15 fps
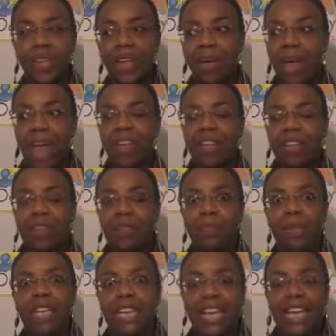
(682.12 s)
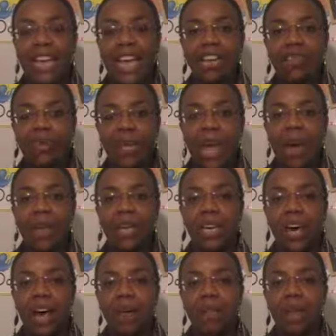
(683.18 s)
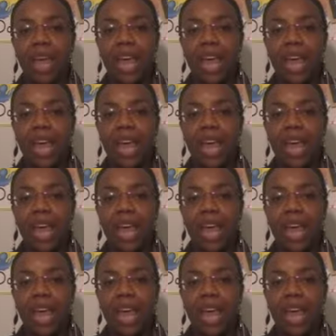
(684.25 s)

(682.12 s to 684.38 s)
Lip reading: I mean, I have a speaking engagement coming up,